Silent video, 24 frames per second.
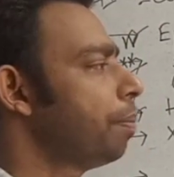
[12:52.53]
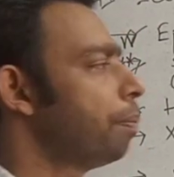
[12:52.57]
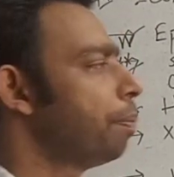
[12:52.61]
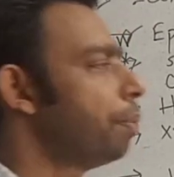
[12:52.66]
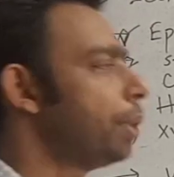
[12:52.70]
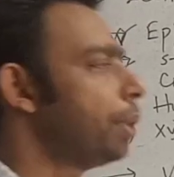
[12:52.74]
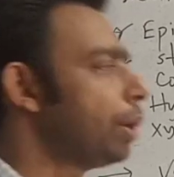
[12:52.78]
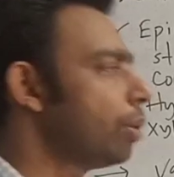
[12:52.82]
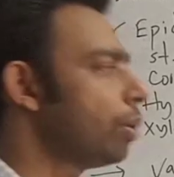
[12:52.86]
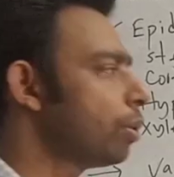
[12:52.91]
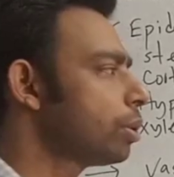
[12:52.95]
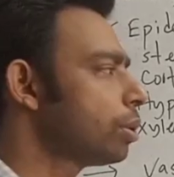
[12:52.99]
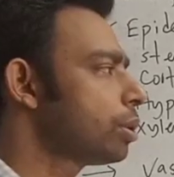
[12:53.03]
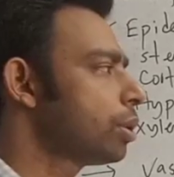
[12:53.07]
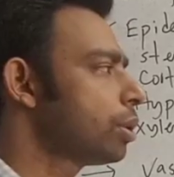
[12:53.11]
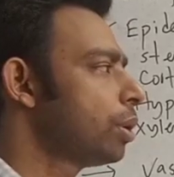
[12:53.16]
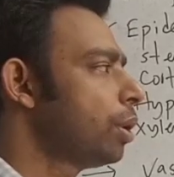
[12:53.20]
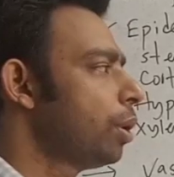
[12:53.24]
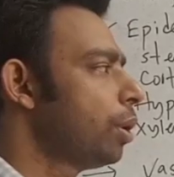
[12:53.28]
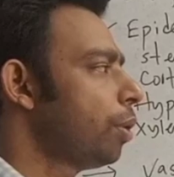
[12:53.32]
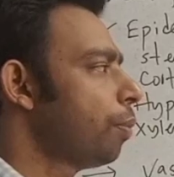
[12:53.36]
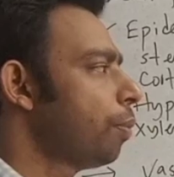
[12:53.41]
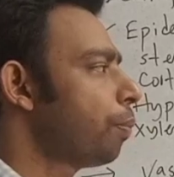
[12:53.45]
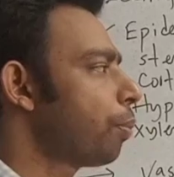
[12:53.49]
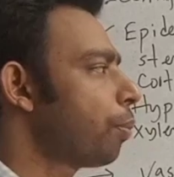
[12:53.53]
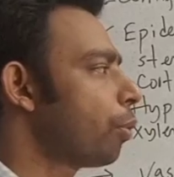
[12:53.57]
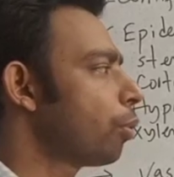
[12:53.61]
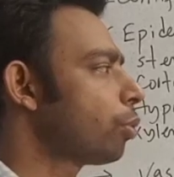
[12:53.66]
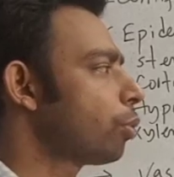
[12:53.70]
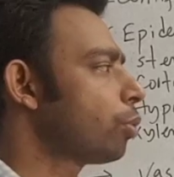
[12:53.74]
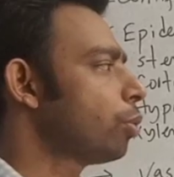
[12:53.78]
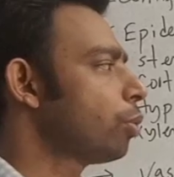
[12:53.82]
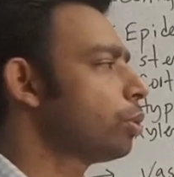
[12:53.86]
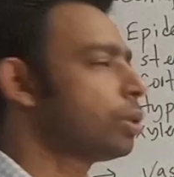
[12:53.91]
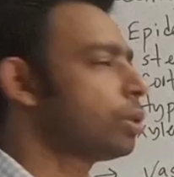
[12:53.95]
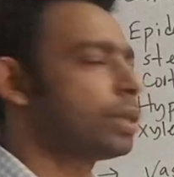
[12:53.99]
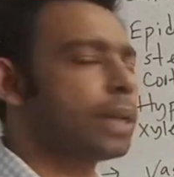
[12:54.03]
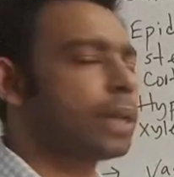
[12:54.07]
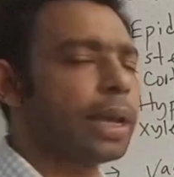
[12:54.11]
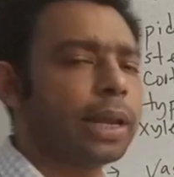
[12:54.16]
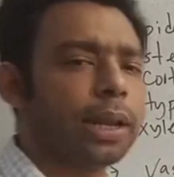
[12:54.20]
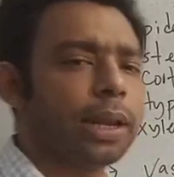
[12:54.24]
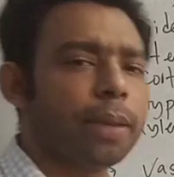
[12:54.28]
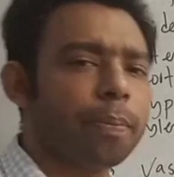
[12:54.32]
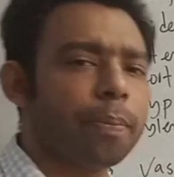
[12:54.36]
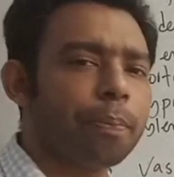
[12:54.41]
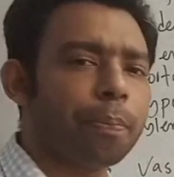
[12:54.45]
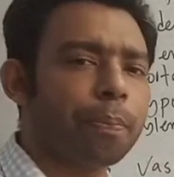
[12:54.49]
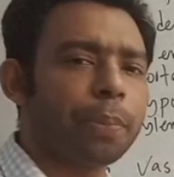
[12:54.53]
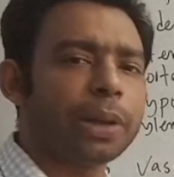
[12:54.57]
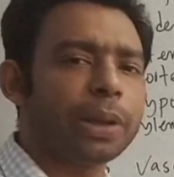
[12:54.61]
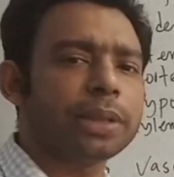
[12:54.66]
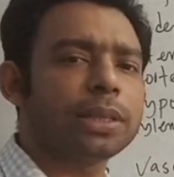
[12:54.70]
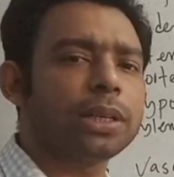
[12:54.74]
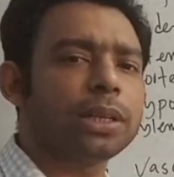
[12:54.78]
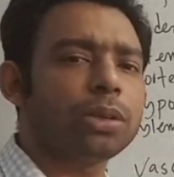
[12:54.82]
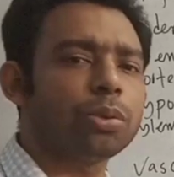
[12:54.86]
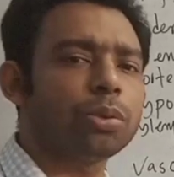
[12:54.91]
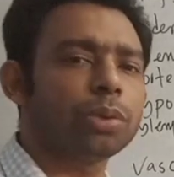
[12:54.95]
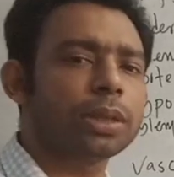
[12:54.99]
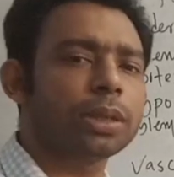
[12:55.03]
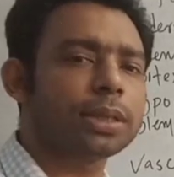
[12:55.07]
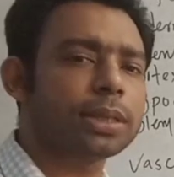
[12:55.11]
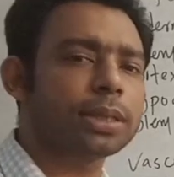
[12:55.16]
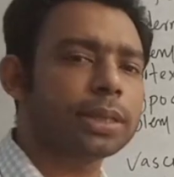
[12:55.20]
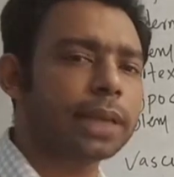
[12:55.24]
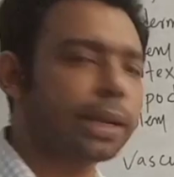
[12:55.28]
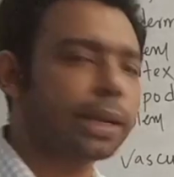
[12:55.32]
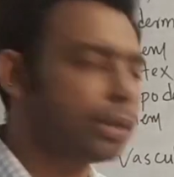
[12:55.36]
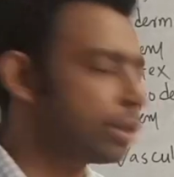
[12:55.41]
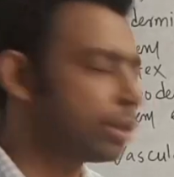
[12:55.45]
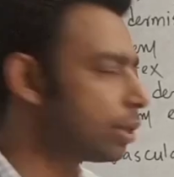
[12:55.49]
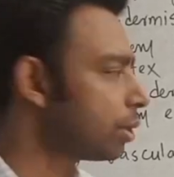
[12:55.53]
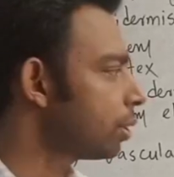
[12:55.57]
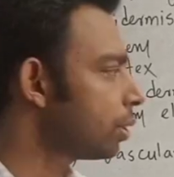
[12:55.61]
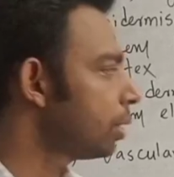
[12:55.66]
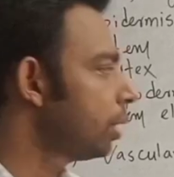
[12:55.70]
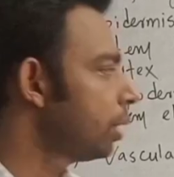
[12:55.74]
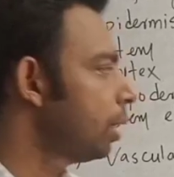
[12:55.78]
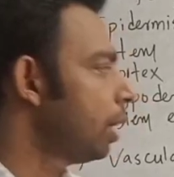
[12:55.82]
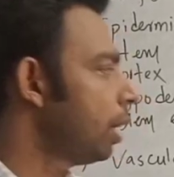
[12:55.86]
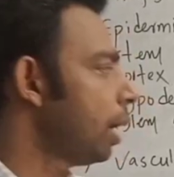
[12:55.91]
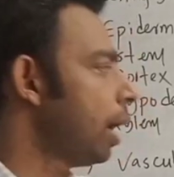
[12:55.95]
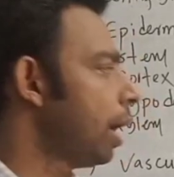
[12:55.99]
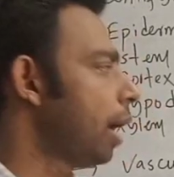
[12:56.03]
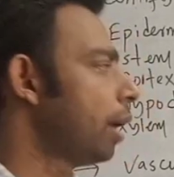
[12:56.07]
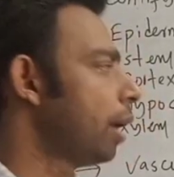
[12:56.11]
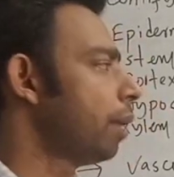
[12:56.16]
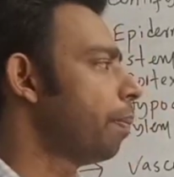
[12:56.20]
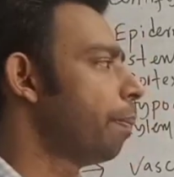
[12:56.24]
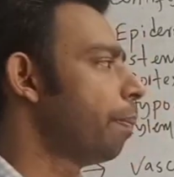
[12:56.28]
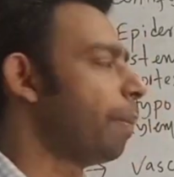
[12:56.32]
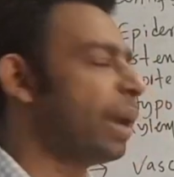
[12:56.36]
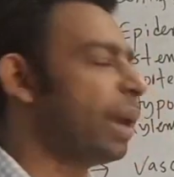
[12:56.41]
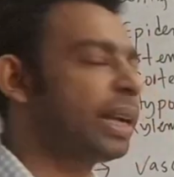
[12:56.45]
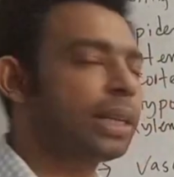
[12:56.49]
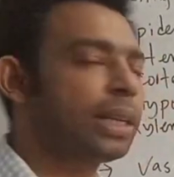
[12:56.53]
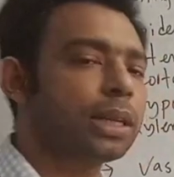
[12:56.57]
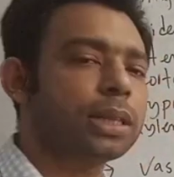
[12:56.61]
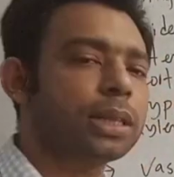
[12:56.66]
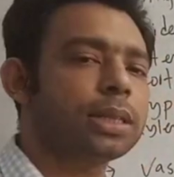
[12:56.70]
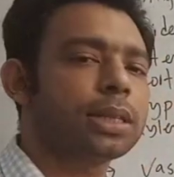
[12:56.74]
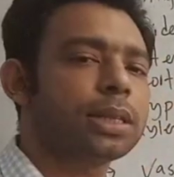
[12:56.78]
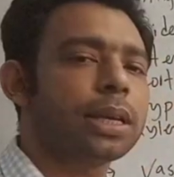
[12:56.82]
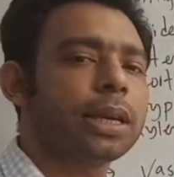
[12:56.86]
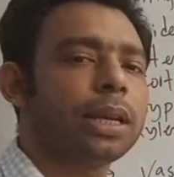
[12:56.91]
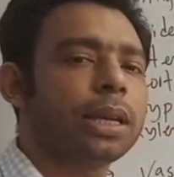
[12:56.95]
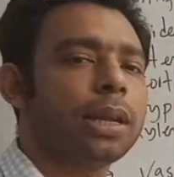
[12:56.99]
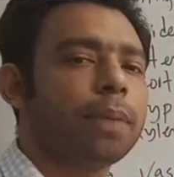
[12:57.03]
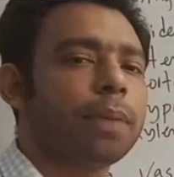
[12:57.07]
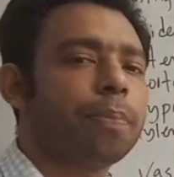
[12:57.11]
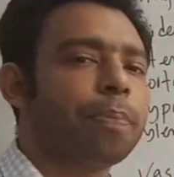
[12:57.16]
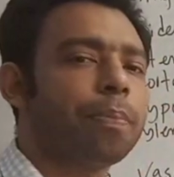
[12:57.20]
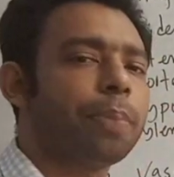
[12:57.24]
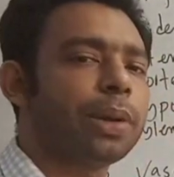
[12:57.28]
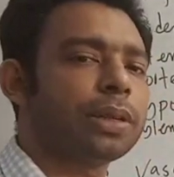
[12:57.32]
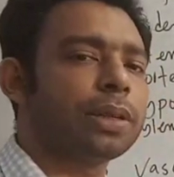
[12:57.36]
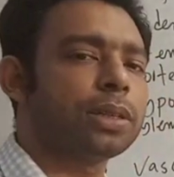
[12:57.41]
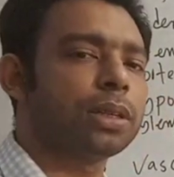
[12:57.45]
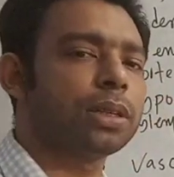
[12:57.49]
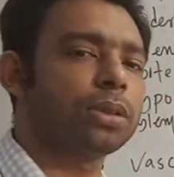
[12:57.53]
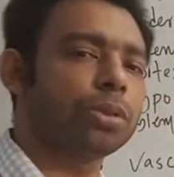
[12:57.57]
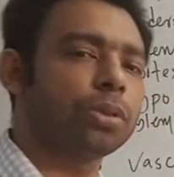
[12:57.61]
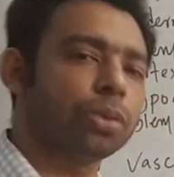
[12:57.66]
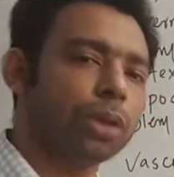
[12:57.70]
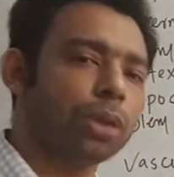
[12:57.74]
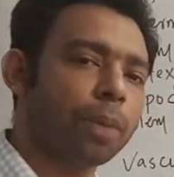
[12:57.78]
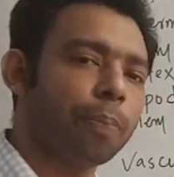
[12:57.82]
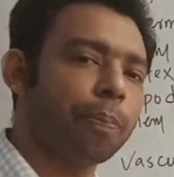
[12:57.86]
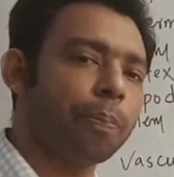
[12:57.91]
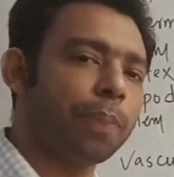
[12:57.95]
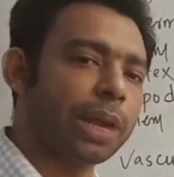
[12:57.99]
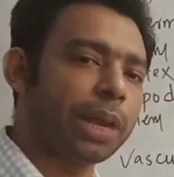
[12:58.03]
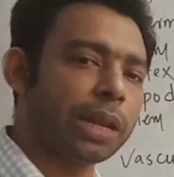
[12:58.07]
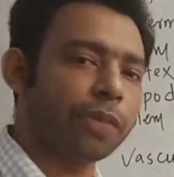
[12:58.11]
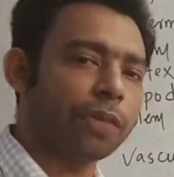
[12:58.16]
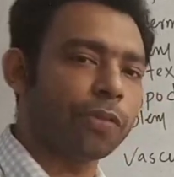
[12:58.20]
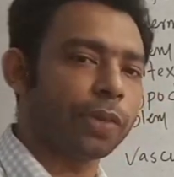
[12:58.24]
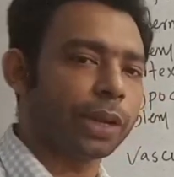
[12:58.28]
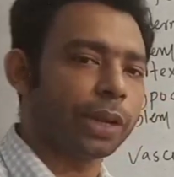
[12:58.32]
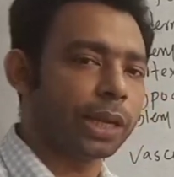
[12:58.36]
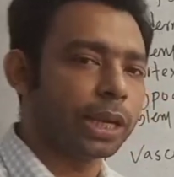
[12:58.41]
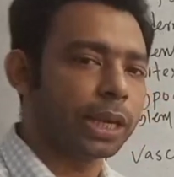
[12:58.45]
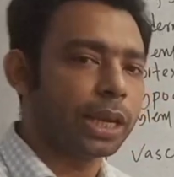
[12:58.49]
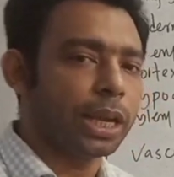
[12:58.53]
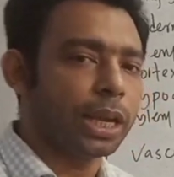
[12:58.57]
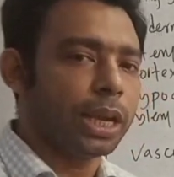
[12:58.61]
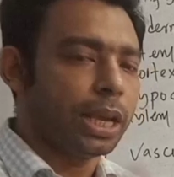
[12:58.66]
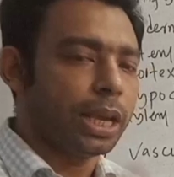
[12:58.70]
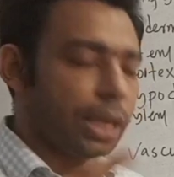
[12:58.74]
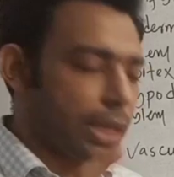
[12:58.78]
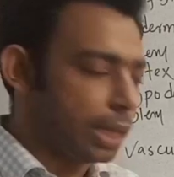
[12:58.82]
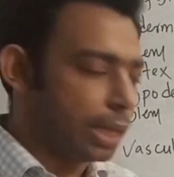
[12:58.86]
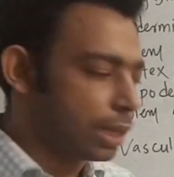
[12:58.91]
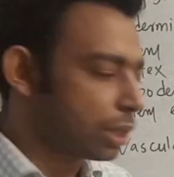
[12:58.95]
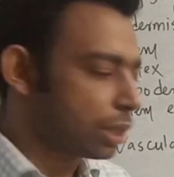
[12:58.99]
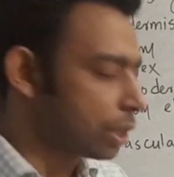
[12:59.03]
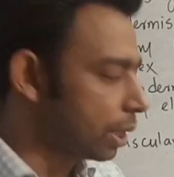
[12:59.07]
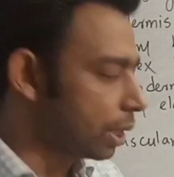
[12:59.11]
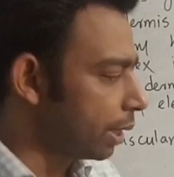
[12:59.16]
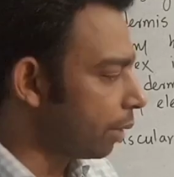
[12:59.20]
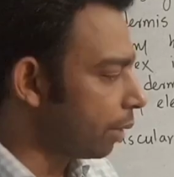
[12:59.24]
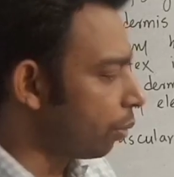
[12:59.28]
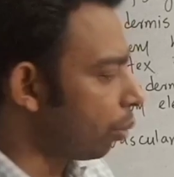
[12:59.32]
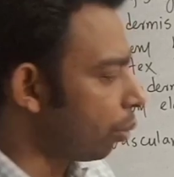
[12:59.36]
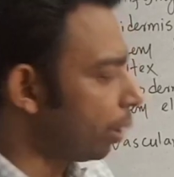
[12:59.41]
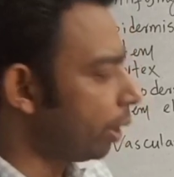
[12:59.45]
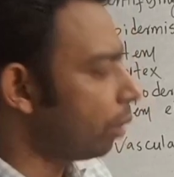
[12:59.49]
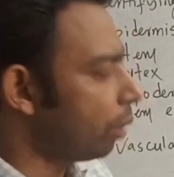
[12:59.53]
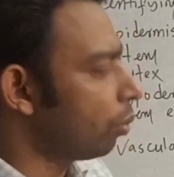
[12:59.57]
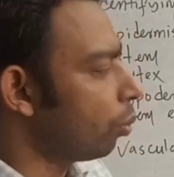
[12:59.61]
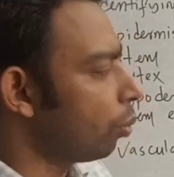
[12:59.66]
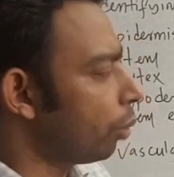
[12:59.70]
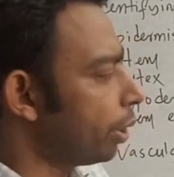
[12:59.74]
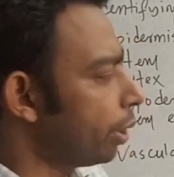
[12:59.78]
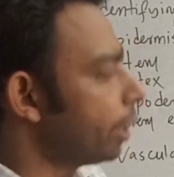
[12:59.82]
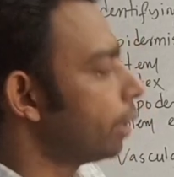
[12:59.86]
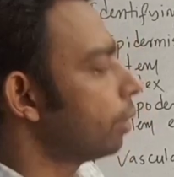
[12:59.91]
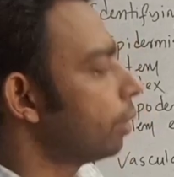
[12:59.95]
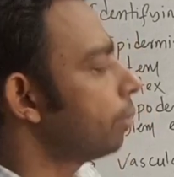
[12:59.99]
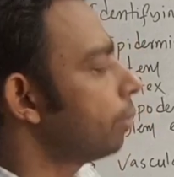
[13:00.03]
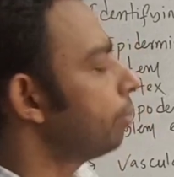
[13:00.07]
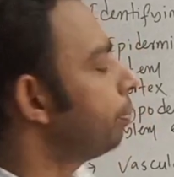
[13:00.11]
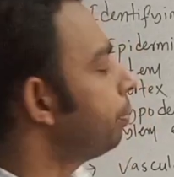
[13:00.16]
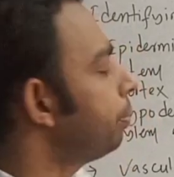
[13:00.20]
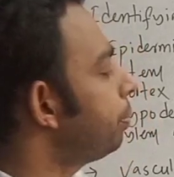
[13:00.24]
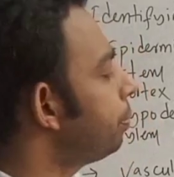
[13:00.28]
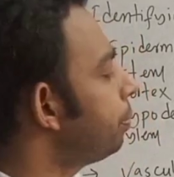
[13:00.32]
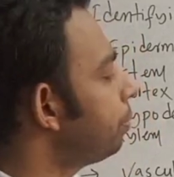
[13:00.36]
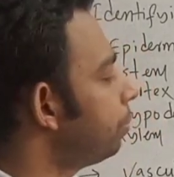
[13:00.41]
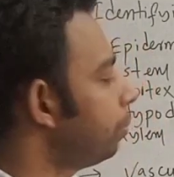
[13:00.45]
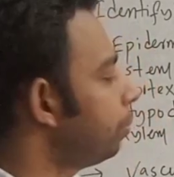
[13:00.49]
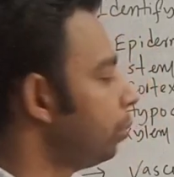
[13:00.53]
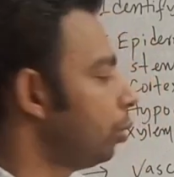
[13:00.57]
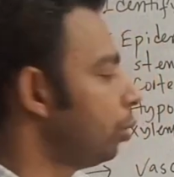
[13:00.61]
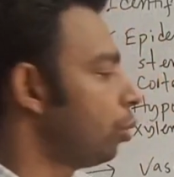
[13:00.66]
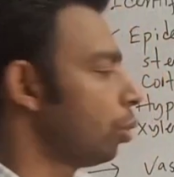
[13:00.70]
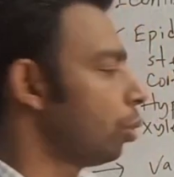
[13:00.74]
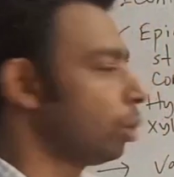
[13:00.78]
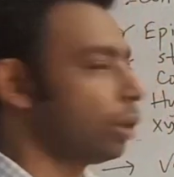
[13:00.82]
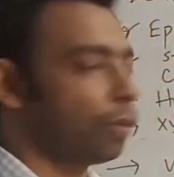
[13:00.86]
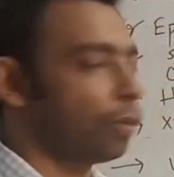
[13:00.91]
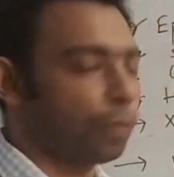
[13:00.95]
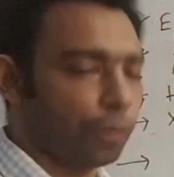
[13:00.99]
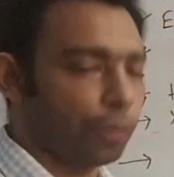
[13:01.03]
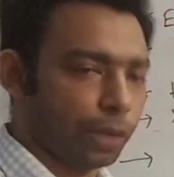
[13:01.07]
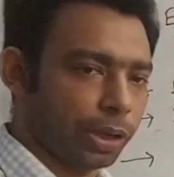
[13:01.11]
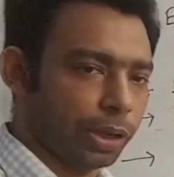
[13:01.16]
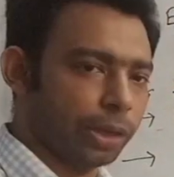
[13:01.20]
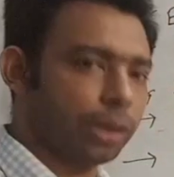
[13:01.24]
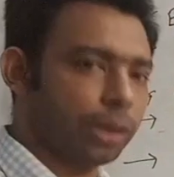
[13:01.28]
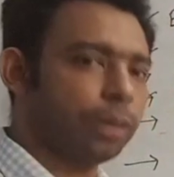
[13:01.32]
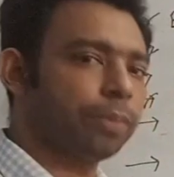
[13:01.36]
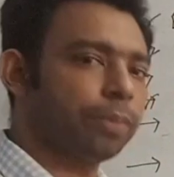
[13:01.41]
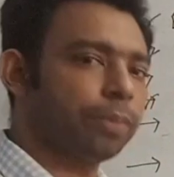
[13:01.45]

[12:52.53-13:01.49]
Because protoxylem present to the center and metaxylem present to the periphery. Yesterday when we draw the figure